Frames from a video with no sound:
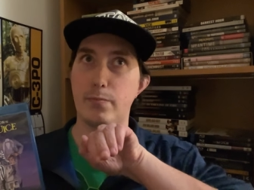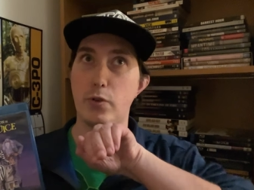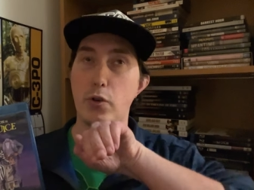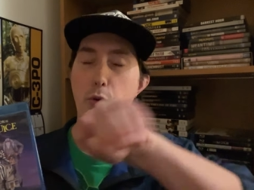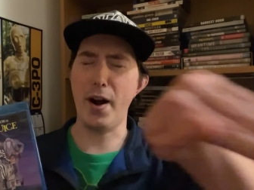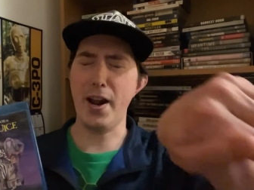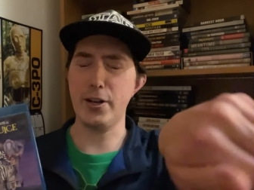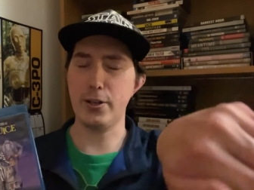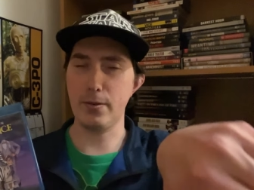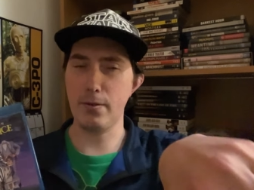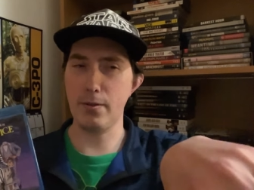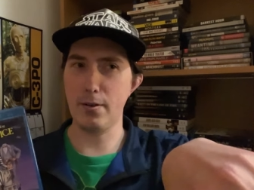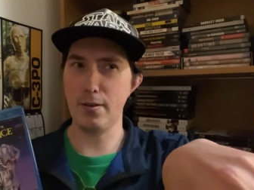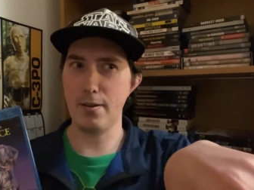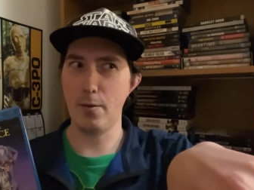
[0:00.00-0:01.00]
Crash through
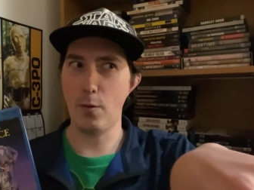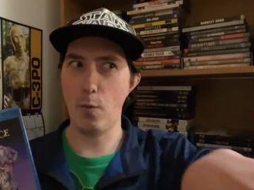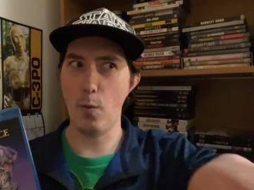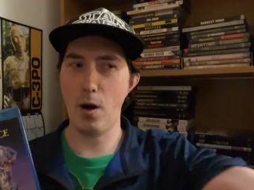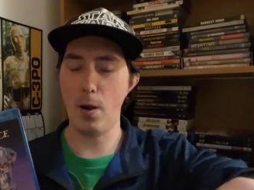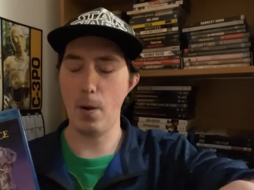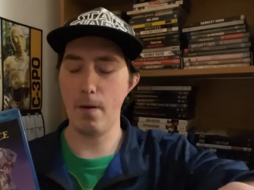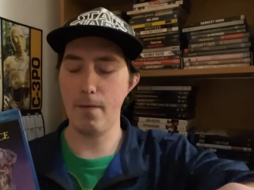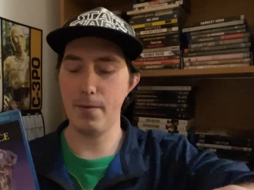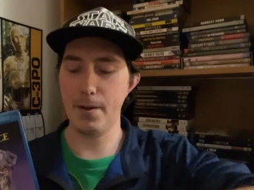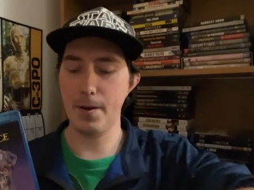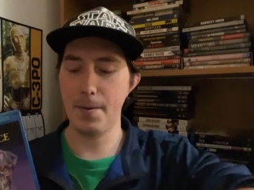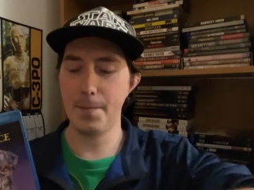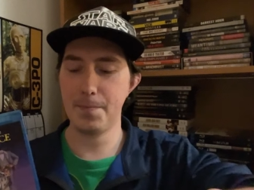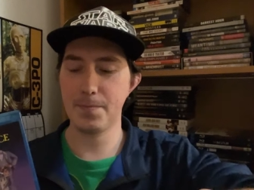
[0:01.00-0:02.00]
the wall of
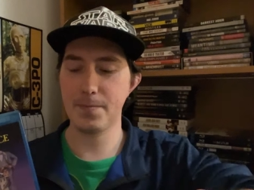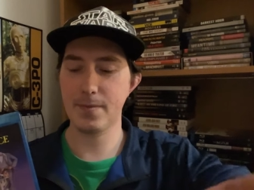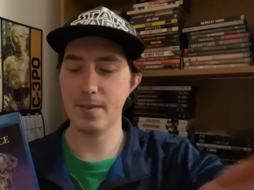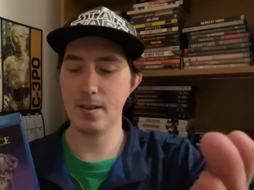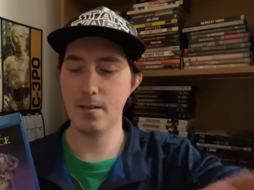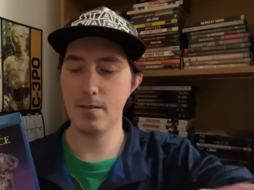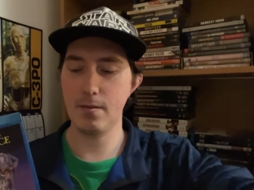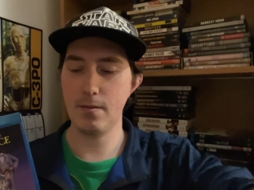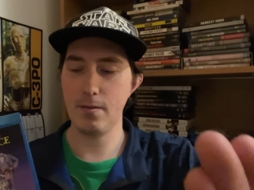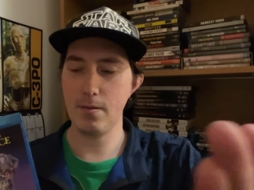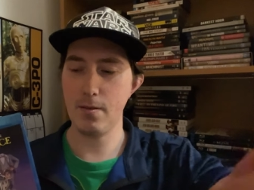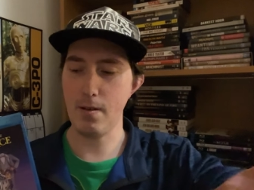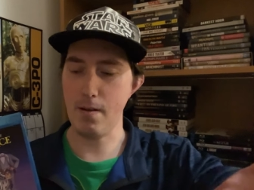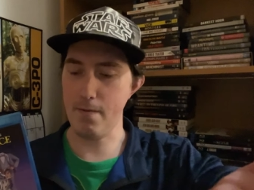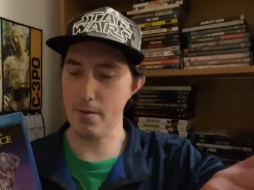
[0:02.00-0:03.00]
the
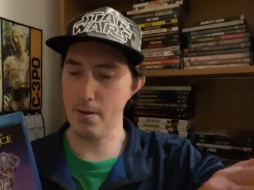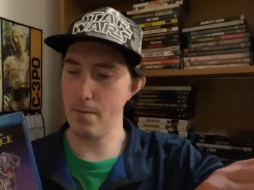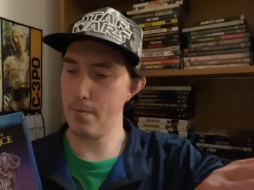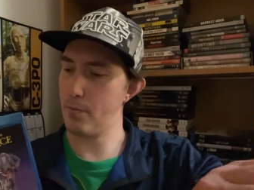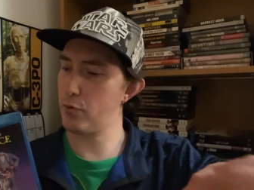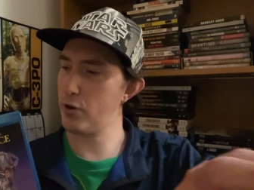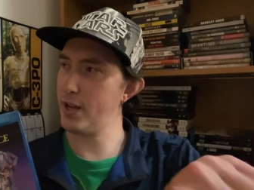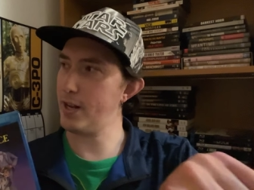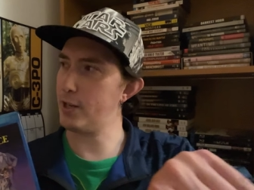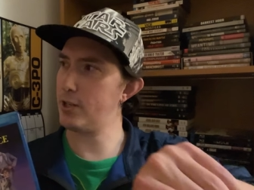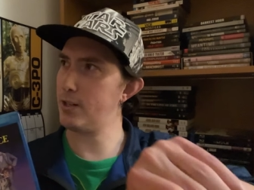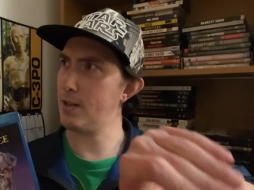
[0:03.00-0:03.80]
of the bridge,